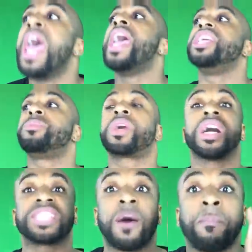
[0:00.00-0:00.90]
It's
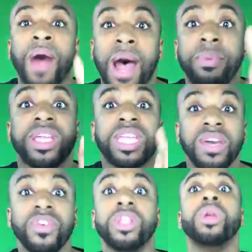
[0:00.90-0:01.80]
because I've probably
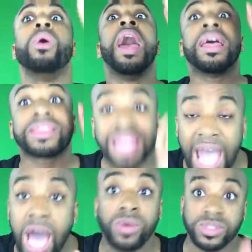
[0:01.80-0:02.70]
given you
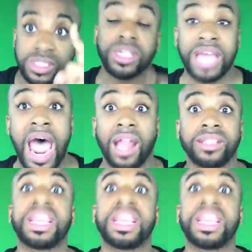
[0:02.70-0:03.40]
thousands of dollars,